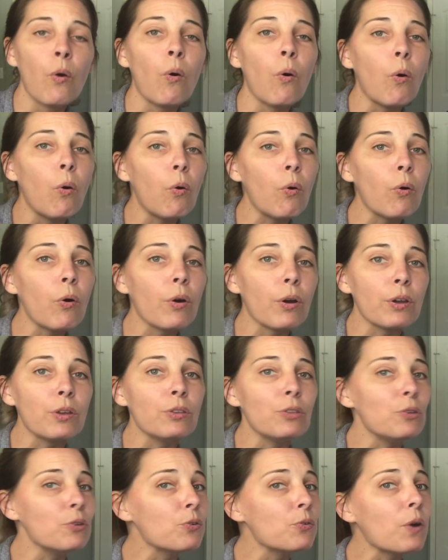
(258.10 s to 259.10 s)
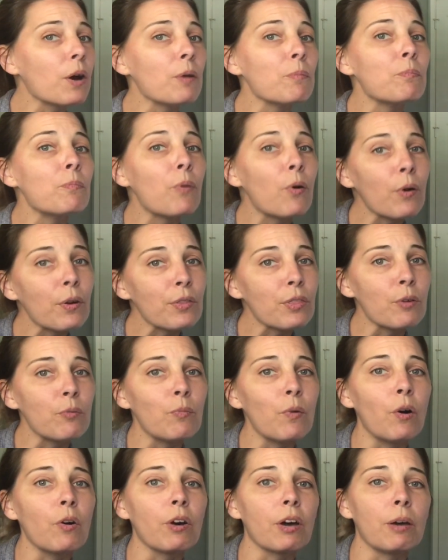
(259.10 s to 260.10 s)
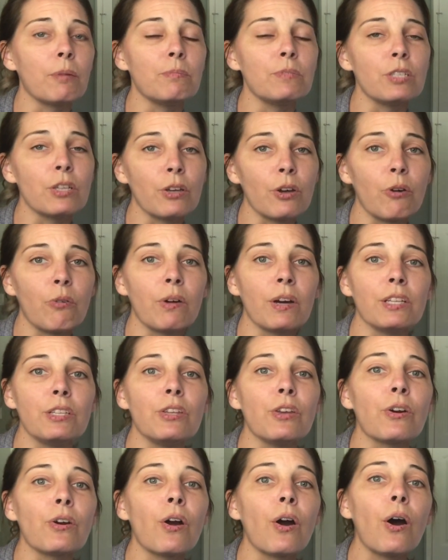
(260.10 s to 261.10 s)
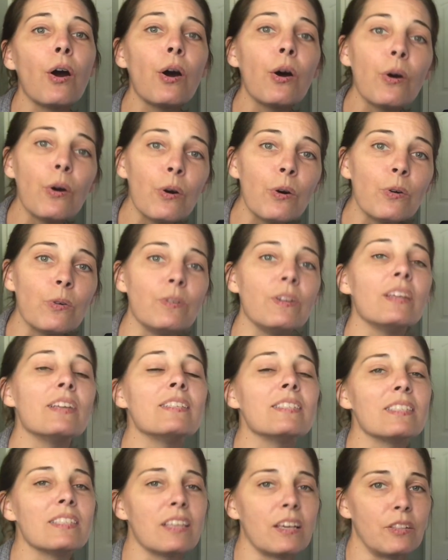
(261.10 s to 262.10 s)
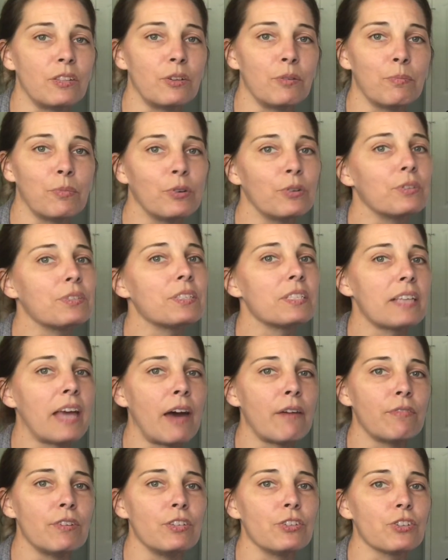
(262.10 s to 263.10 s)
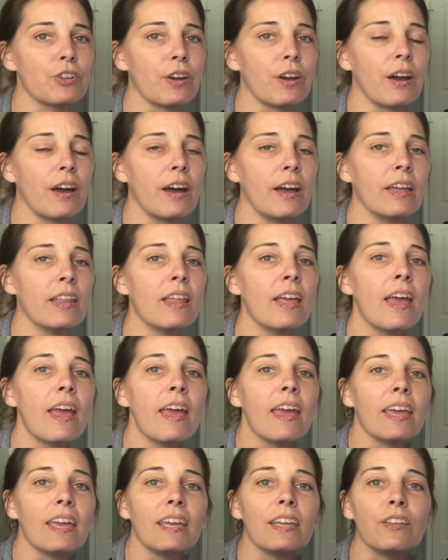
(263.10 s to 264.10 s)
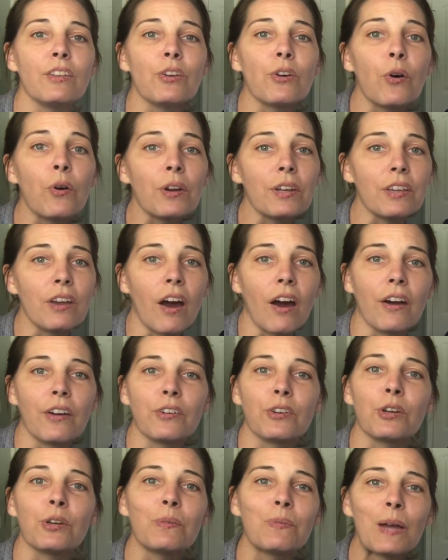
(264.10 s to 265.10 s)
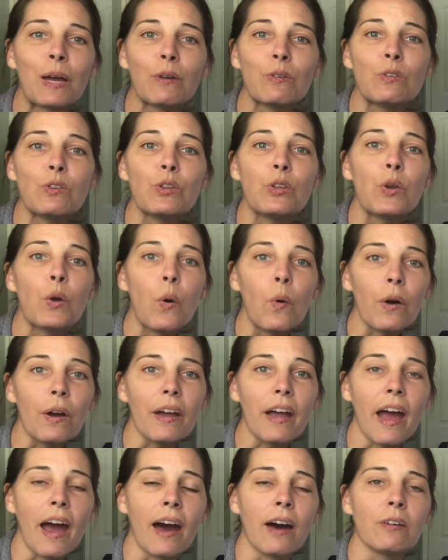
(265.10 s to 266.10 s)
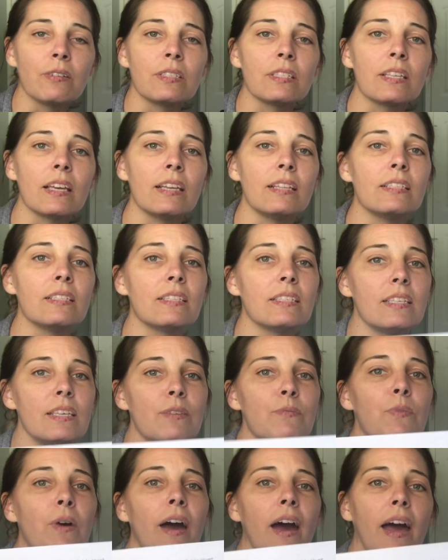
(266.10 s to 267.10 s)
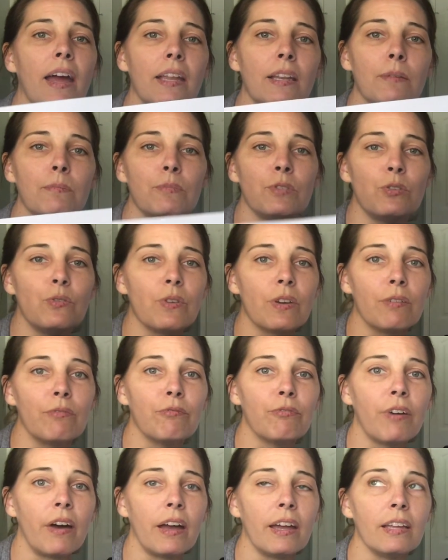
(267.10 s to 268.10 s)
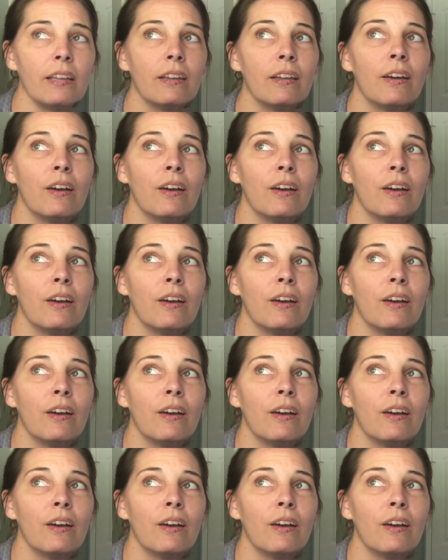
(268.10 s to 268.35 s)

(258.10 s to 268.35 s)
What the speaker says: or you are more than welcome to go on your own syllable scavenger hunt in your yard or around your house and see what items you can find.